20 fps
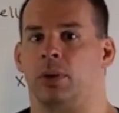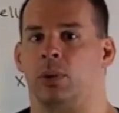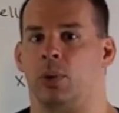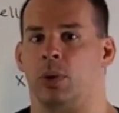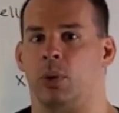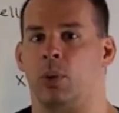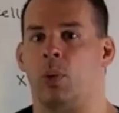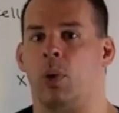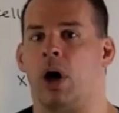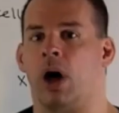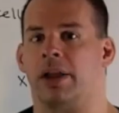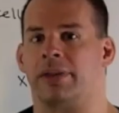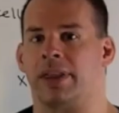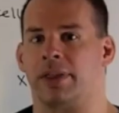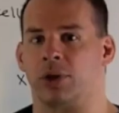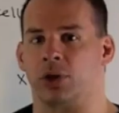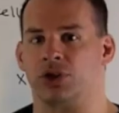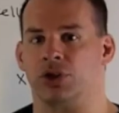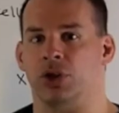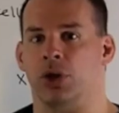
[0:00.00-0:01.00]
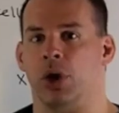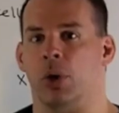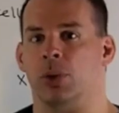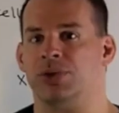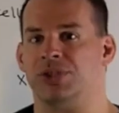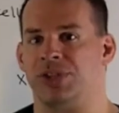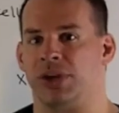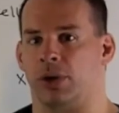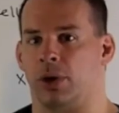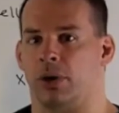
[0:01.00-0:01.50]
we're to want that there's no
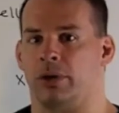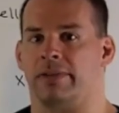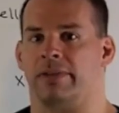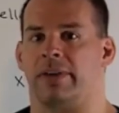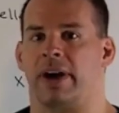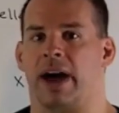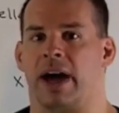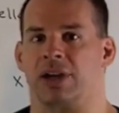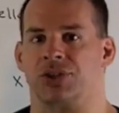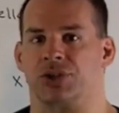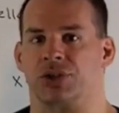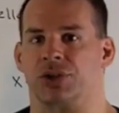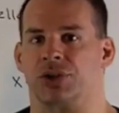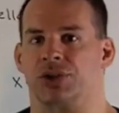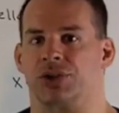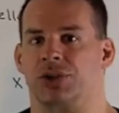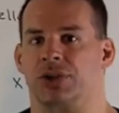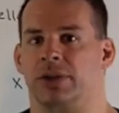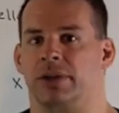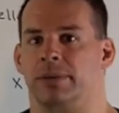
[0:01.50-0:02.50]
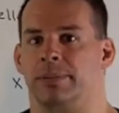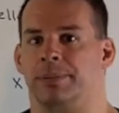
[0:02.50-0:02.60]
zero divisors.